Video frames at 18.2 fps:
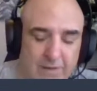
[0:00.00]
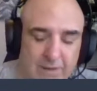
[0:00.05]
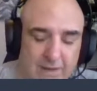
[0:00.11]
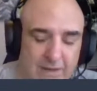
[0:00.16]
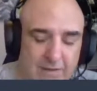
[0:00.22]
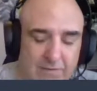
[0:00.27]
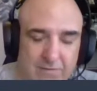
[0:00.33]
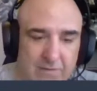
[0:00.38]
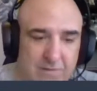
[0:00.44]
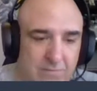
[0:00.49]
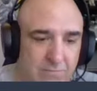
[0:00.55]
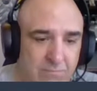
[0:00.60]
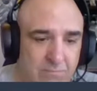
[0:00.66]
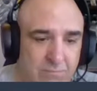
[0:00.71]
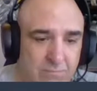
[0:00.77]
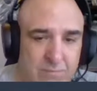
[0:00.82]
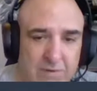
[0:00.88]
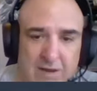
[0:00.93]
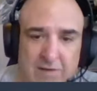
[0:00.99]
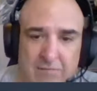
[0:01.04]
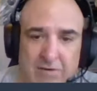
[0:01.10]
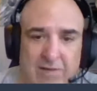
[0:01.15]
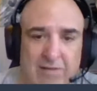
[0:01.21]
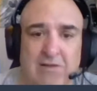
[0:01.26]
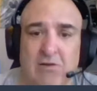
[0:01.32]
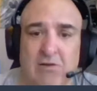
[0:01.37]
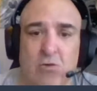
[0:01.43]
I said, whatever.
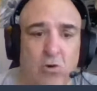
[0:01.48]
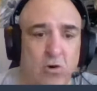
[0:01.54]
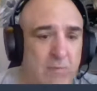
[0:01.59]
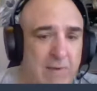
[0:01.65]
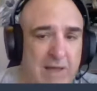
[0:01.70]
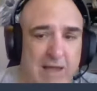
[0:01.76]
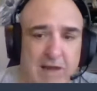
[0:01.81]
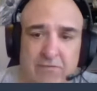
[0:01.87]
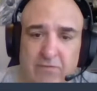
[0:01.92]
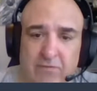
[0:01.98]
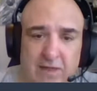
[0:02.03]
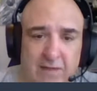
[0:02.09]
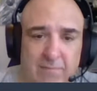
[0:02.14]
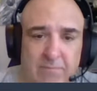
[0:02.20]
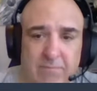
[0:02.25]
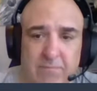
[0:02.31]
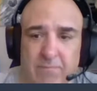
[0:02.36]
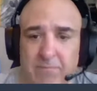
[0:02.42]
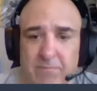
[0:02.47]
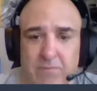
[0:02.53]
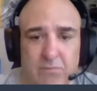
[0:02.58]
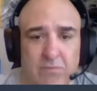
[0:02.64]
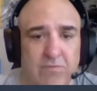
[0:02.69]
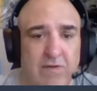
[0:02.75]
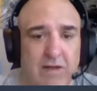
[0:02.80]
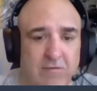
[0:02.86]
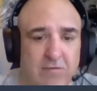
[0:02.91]
I like the quarterback for them.
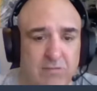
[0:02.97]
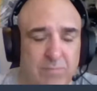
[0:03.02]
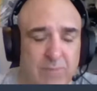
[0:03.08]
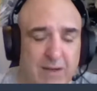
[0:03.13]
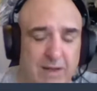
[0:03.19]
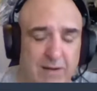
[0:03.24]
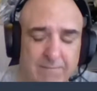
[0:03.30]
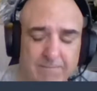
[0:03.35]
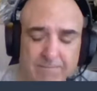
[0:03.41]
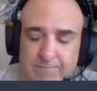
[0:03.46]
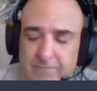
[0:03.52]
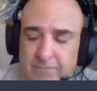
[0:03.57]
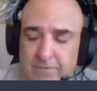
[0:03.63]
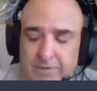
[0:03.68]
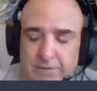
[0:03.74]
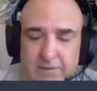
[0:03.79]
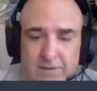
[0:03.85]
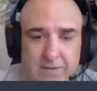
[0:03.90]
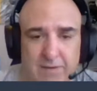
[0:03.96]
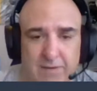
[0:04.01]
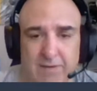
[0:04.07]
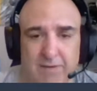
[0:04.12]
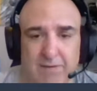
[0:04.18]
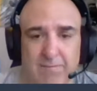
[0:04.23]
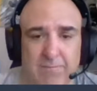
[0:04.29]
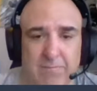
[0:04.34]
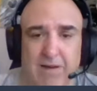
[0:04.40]
Revenge spot.
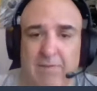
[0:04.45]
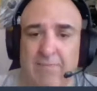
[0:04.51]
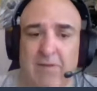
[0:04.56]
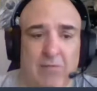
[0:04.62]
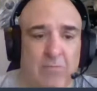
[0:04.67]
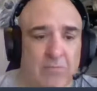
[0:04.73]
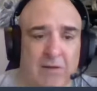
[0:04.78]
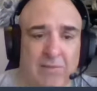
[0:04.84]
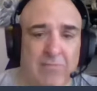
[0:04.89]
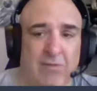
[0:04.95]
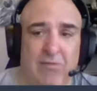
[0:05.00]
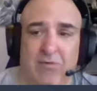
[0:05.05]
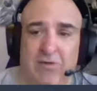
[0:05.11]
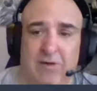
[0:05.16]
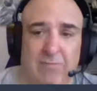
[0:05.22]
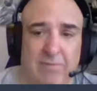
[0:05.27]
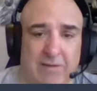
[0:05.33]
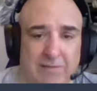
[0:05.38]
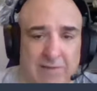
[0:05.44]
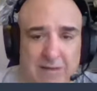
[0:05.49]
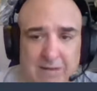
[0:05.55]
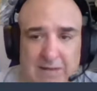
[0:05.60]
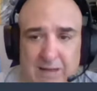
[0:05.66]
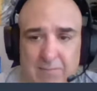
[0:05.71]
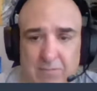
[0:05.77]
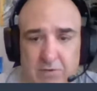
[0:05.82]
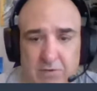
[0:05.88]
But I'm not looking to bet that
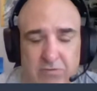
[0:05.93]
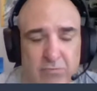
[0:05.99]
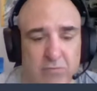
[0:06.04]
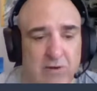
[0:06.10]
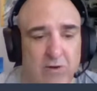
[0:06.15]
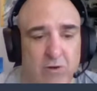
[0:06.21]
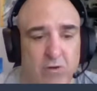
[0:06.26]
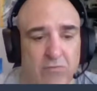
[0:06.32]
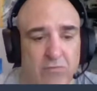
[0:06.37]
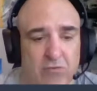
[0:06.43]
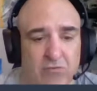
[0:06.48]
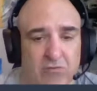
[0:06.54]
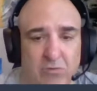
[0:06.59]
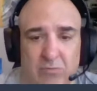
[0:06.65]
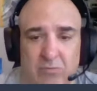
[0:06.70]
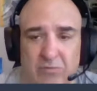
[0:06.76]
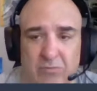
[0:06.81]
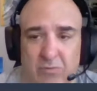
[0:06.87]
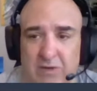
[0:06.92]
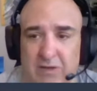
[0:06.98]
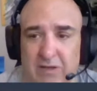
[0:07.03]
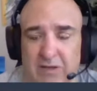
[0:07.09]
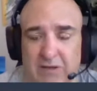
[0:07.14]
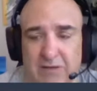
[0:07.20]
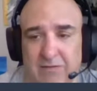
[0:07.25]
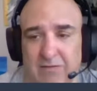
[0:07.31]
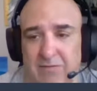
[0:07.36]
game. 3 and over,
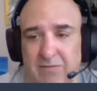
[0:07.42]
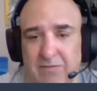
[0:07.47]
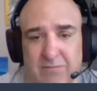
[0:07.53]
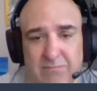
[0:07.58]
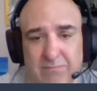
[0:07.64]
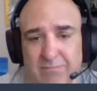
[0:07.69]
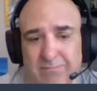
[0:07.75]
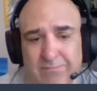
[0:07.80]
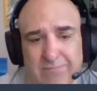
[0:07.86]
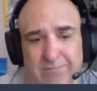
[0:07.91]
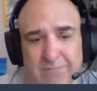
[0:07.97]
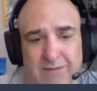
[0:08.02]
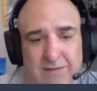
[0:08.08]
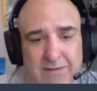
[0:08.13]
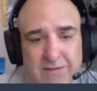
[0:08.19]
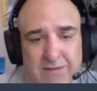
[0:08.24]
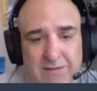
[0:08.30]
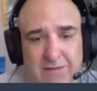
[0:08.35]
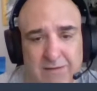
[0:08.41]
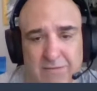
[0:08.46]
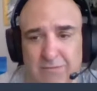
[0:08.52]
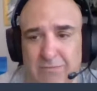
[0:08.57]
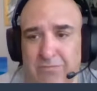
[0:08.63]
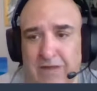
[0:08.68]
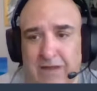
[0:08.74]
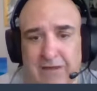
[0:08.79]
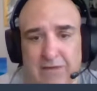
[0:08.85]
0-3, and it's
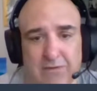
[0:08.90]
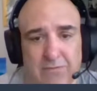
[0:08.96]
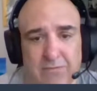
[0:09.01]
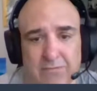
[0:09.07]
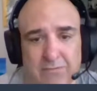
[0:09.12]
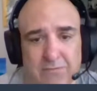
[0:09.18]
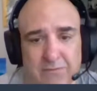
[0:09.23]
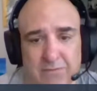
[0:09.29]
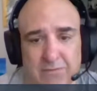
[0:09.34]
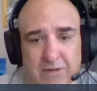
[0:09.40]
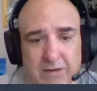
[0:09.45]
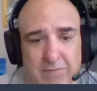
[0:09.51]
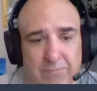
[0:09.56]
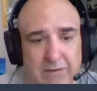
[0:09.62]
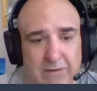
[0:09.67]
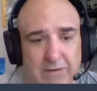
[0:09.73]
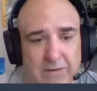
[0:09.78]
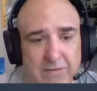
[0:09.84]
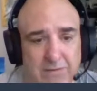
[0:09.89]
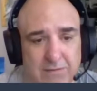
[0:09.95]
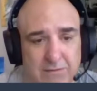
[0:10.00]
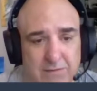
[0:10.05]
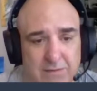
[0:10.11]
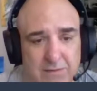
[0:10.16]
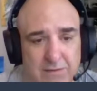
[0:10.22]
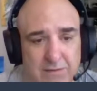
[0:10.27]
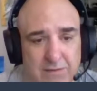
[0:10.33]
no thank you. Don't gotta bet it.
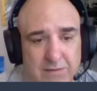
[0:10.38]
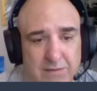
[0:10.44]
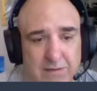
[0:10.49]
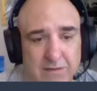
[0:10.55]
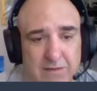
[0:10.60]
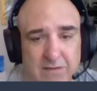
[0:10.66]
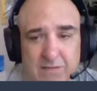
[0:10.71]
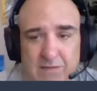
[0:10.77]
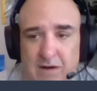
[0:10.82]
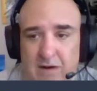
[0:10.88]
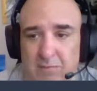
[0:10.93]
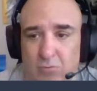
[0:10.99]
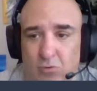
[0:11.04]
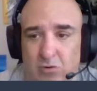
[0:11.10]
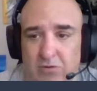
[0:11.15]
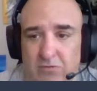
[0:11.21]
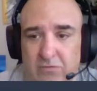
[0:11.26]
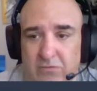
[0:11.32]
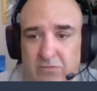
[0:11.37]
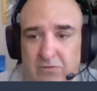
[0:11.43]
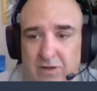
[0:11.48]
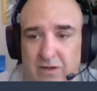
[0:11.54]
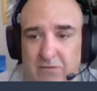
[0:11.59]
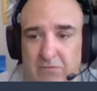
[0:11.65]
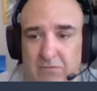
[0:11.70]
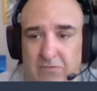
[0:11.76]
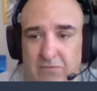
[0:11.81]
Saturday morning, Tooch.
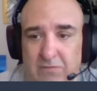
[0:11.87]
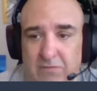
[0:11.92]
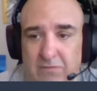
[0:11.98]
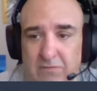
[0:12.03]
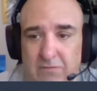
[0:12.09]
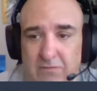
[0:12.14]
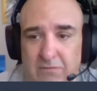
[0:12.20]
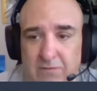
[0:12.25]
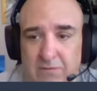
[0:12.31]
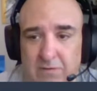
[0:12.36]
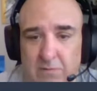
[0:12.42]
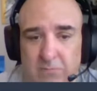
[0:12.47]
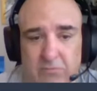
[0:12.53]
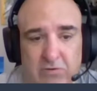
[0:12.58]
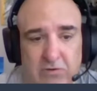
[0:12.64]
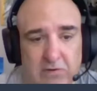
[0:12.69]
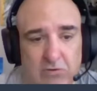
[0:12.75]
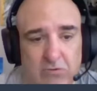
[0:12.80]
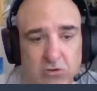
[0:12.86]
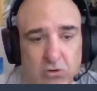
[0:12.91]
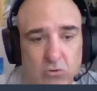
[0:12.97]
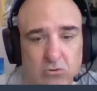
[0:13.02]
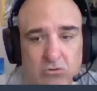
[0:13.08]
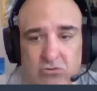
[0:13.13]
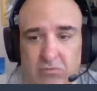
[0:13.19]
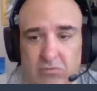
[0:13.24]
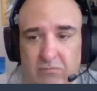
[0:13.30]
Yes. Come see the
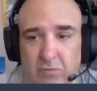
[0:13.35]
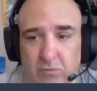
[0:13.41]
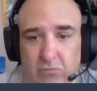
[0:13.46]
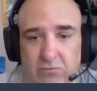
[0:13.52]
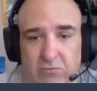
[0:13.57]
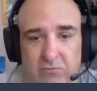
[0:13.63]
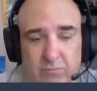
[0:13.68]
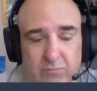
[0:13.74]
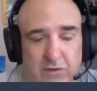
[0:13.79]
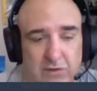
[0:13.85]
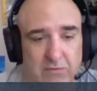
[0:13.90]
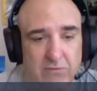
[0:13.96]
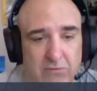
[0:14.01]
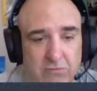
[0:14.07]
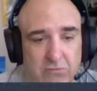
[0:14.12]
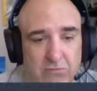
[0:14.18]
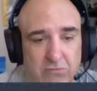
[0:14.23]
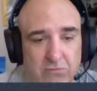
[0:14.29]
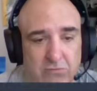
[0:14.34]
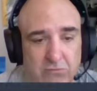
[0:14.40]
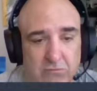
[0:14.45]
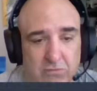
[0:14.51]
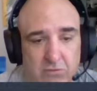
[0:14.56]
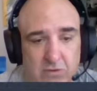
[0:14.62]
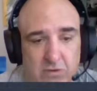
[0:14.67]
Tooch, folks. Me and Tooch.